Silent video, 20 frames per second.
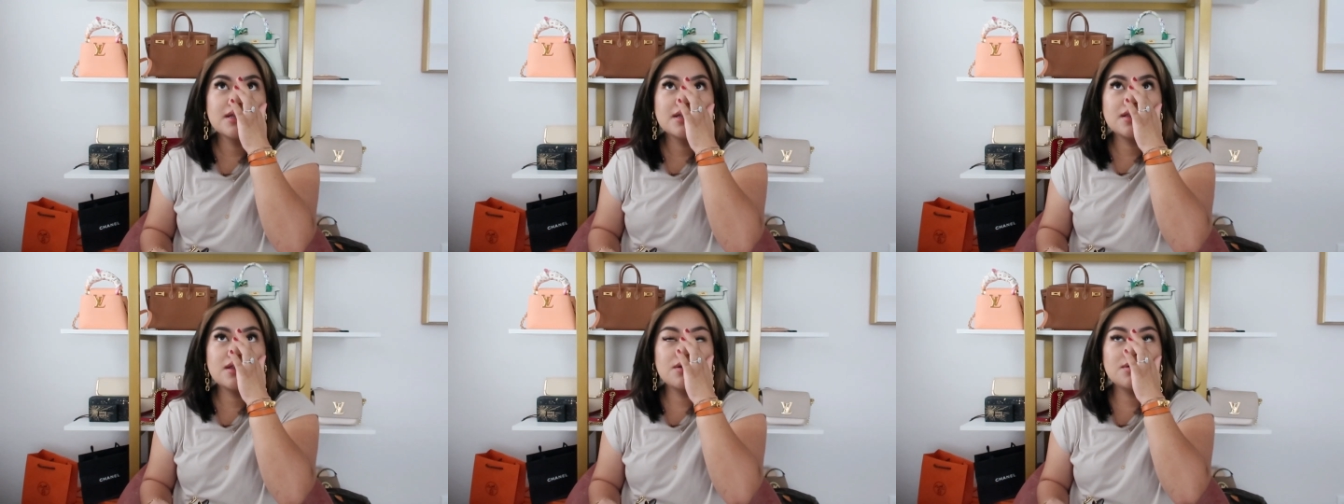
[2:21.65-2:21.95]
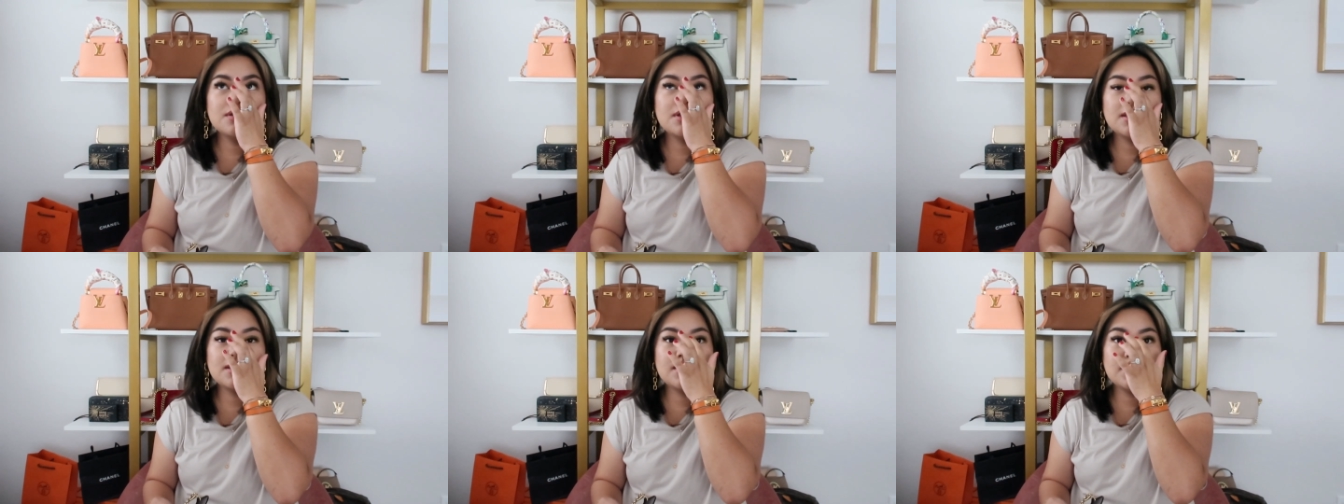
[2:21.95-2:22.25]
The
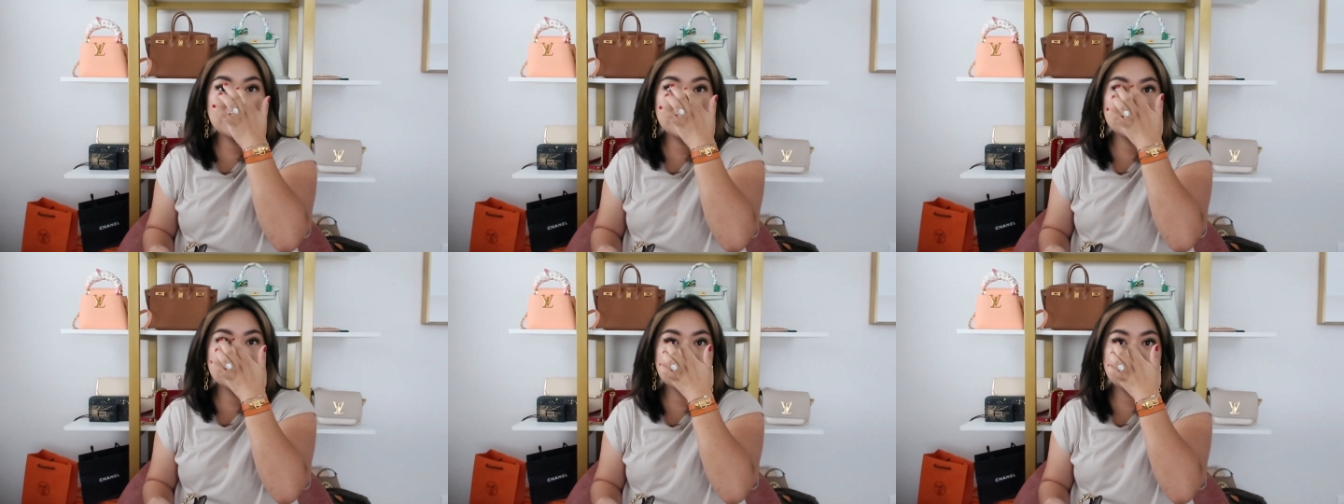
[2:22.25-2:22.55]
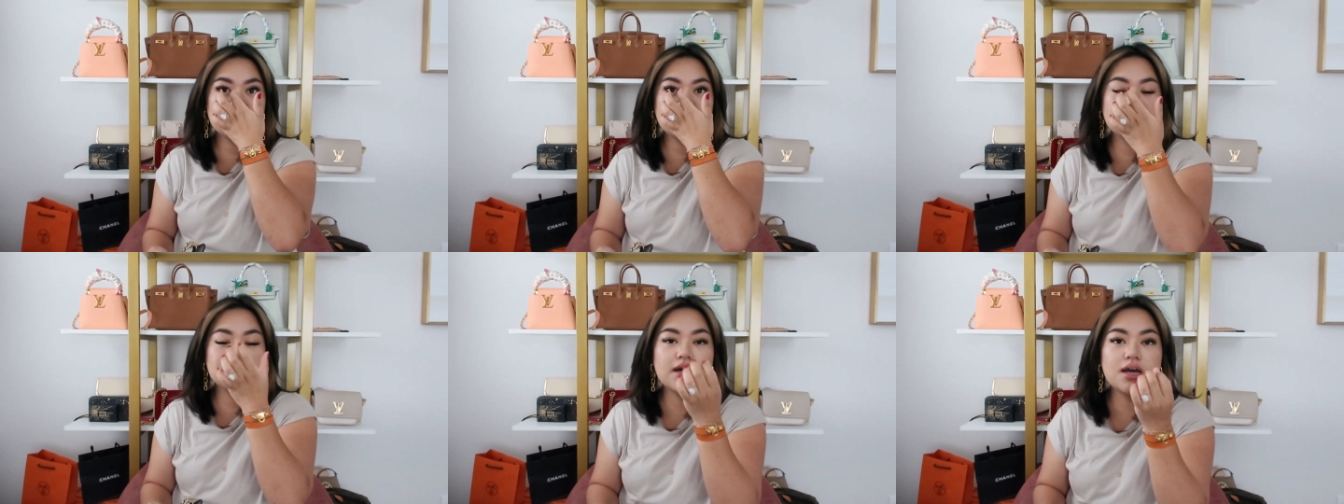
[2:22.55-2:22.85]
only thing is
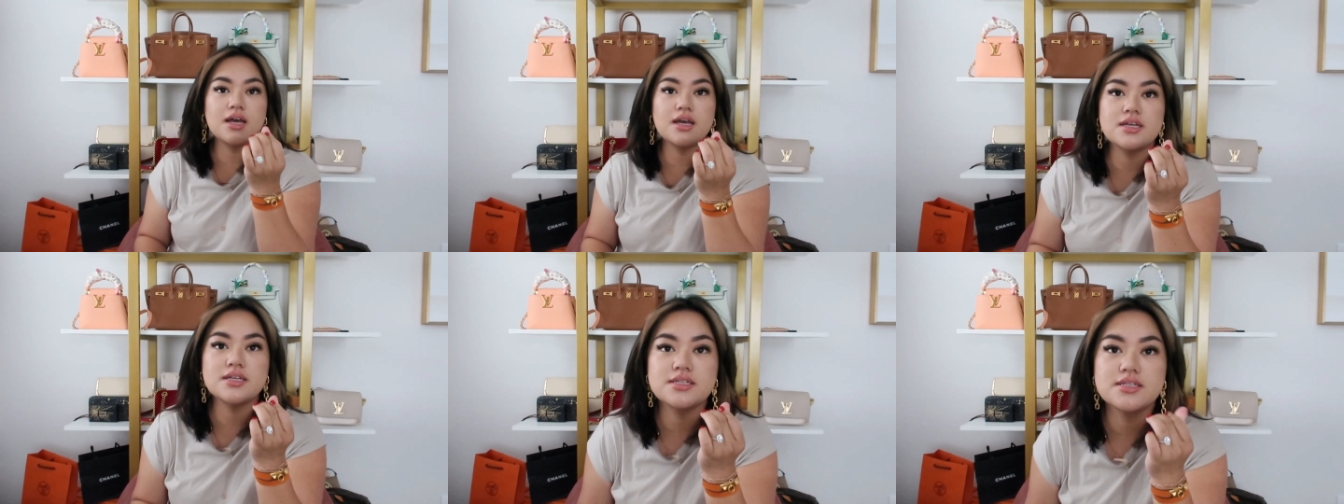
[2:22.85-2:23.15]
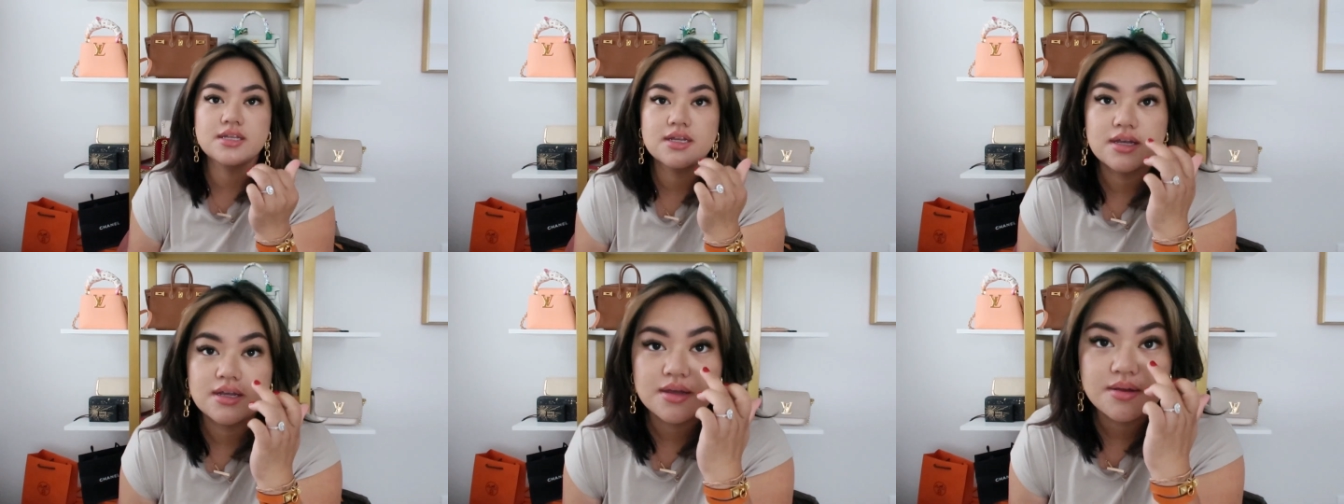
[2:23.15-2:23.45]
it
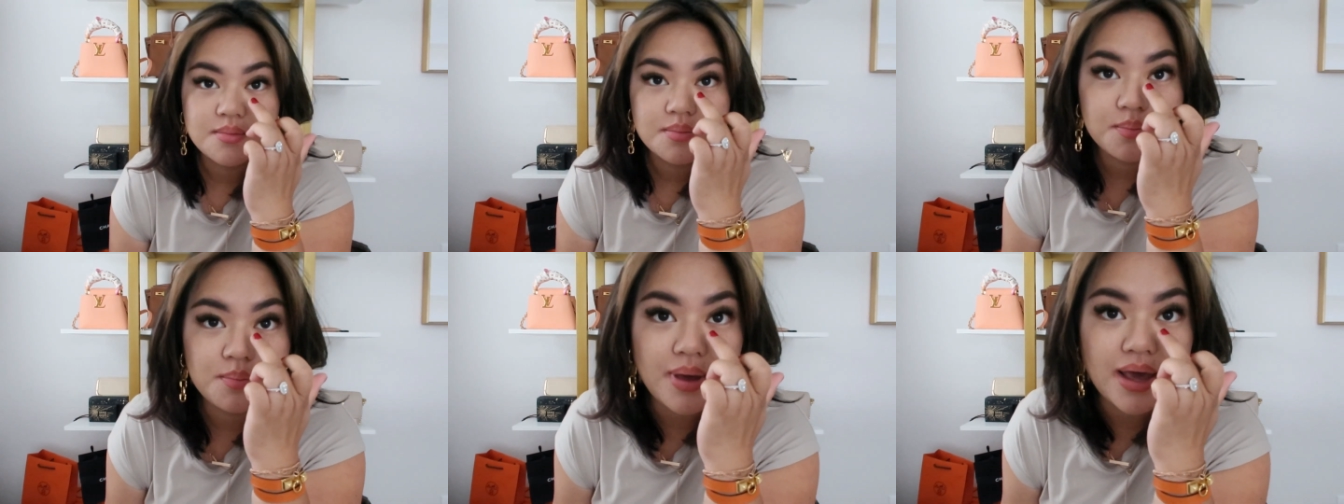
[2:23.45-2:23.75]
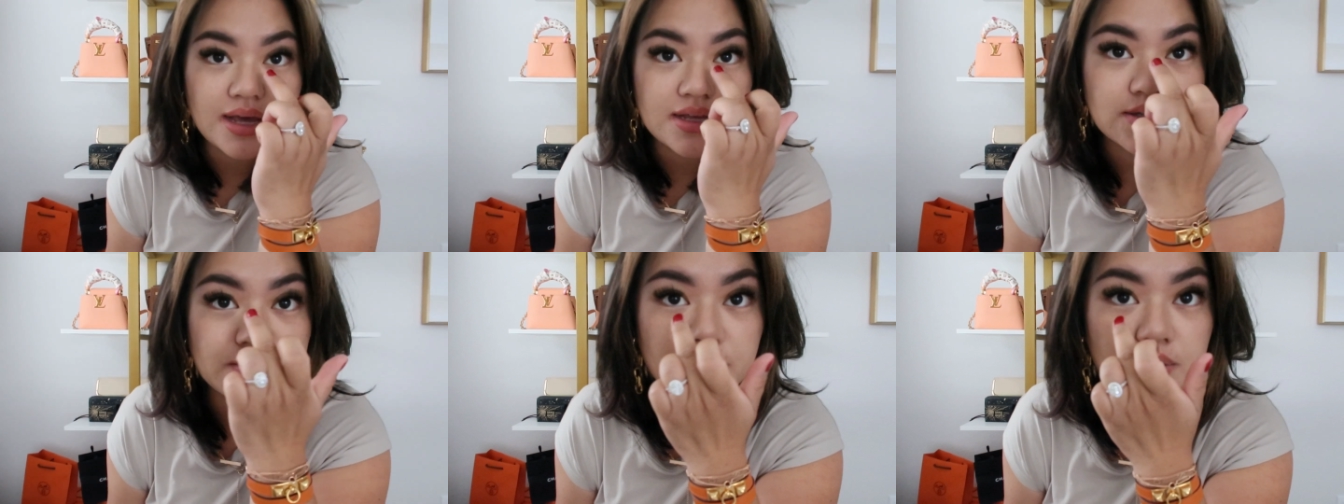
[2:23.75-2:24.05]
does
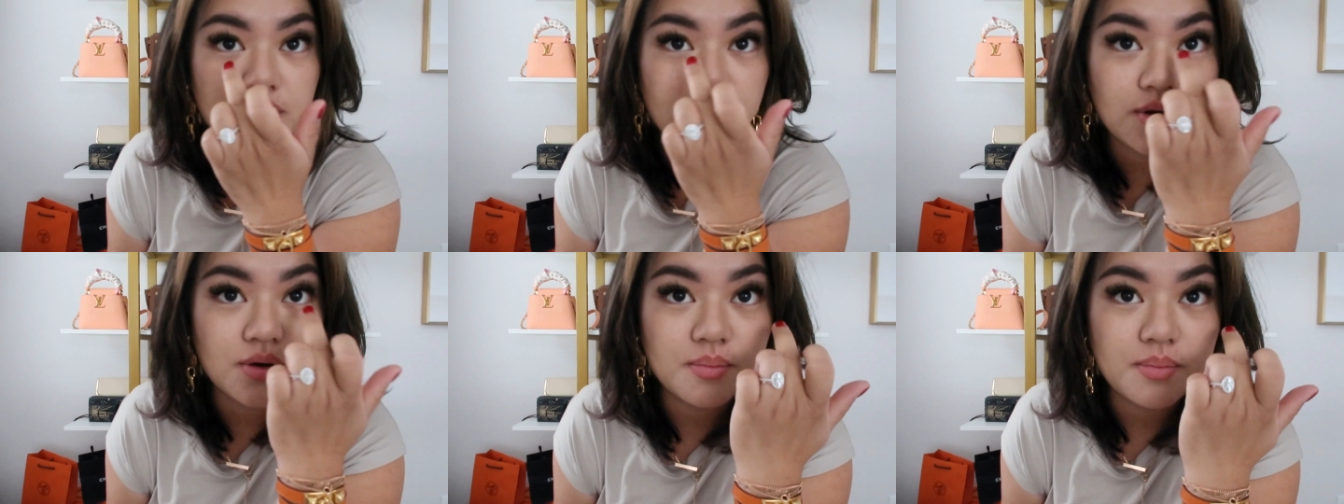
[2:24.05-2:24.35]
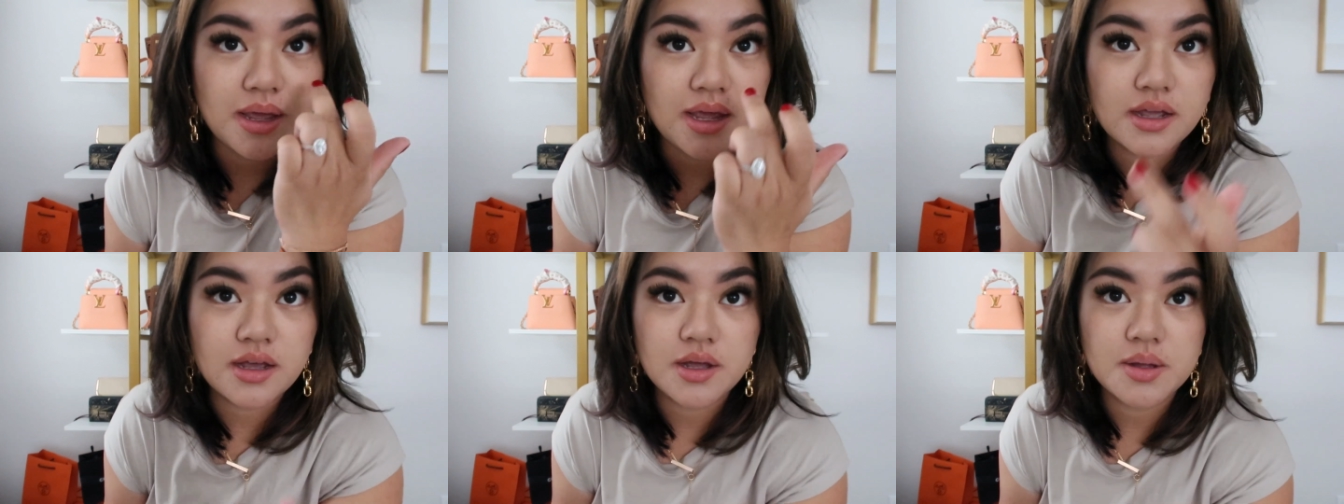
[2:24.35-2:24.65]
mess with your
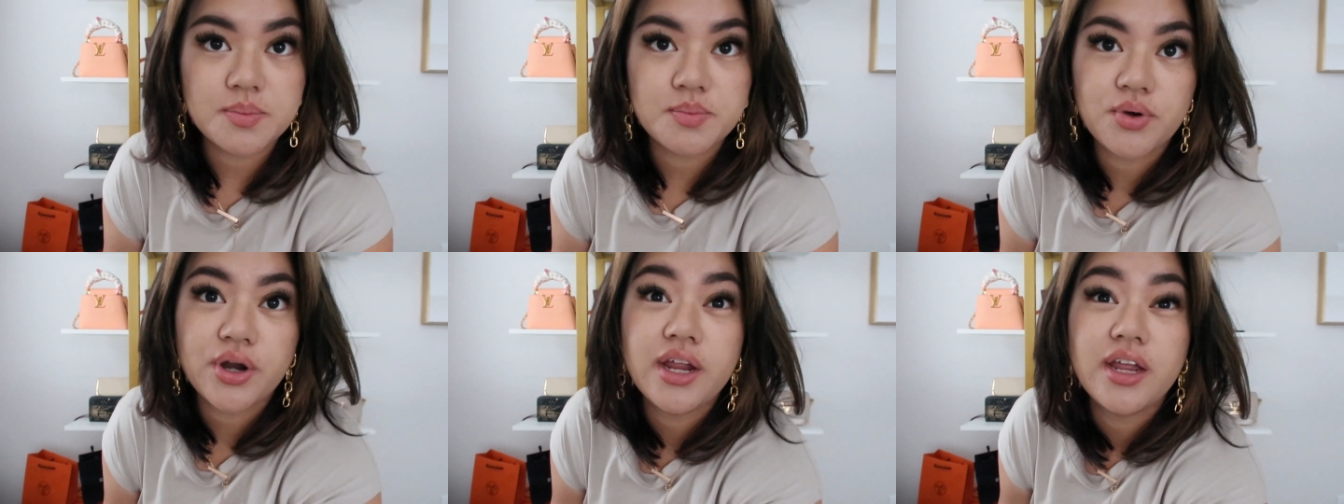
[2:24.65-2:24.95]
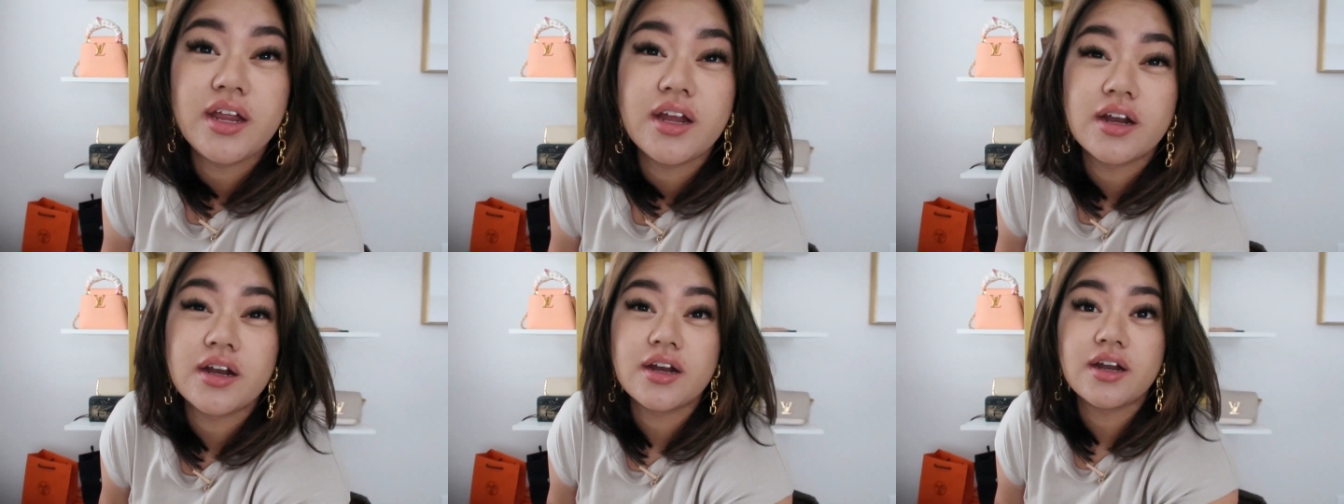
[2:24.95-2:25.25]
makeup right
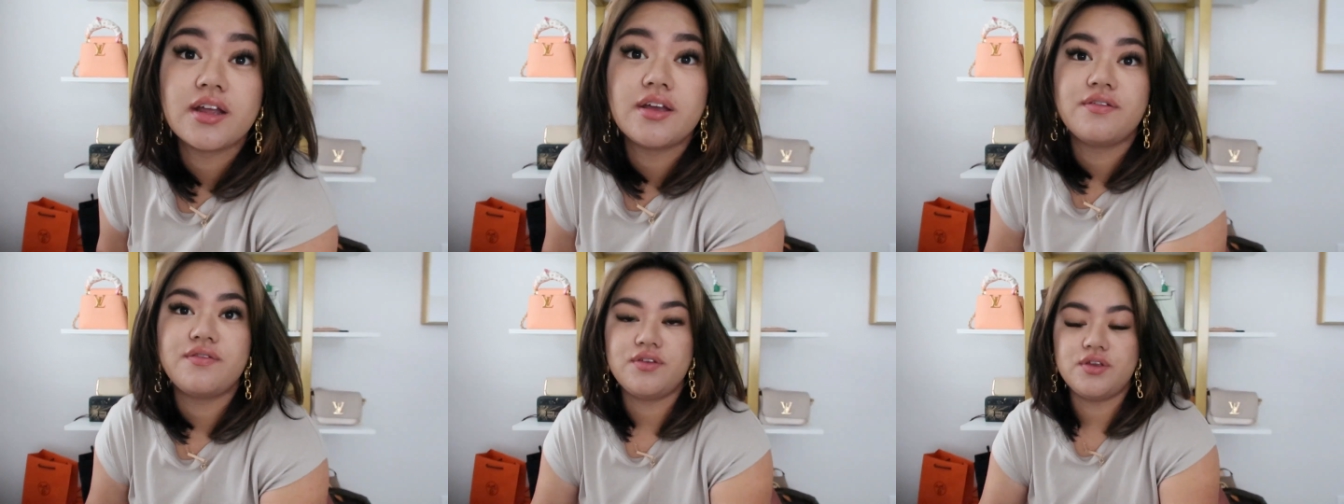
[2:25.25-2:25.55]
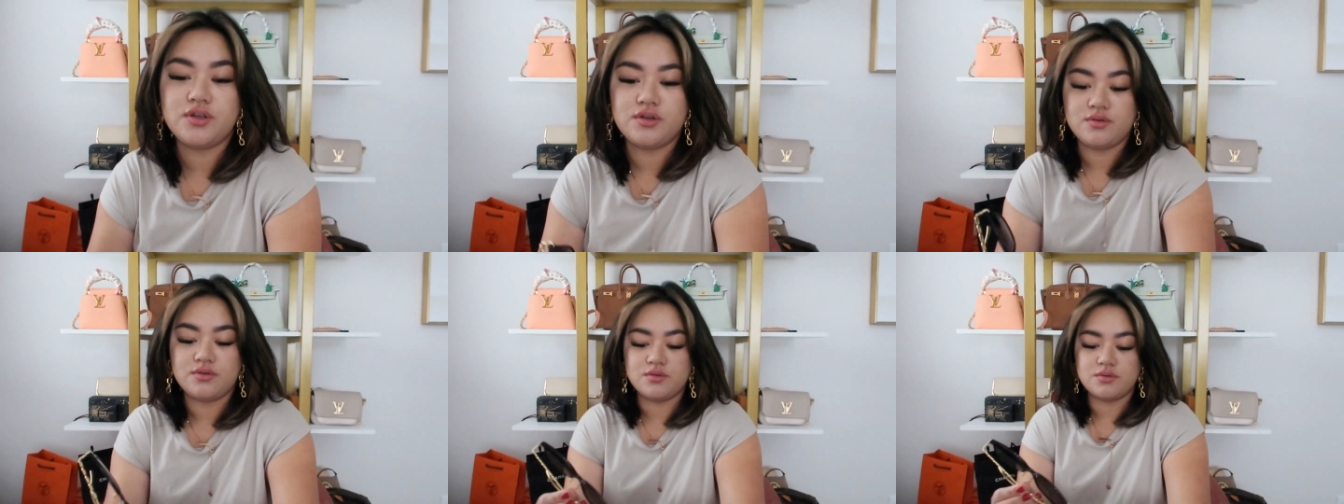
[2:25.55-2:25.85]
here if
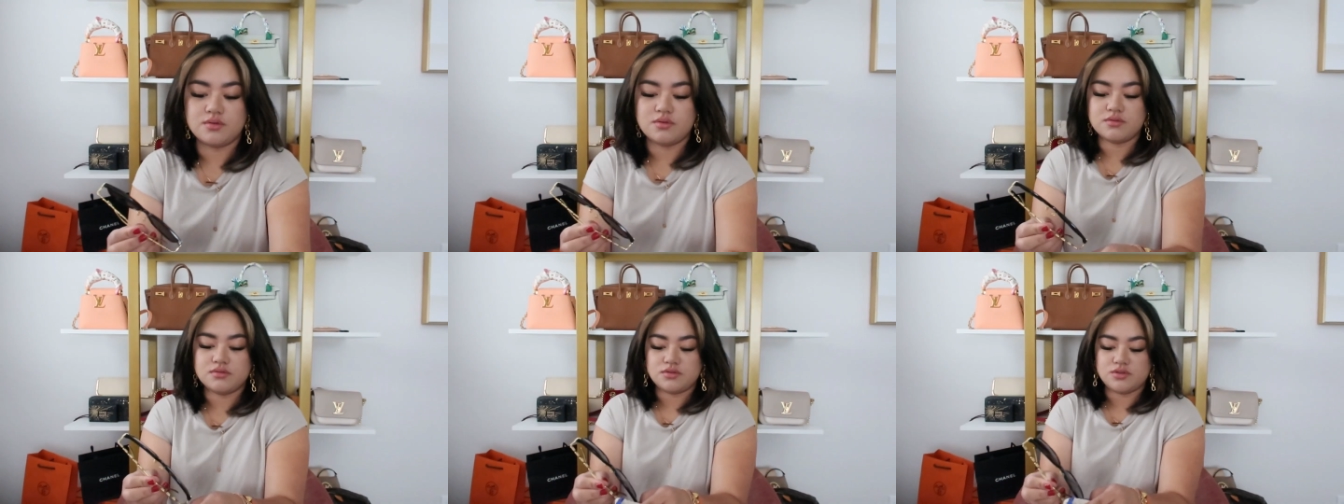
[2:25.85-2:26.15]
you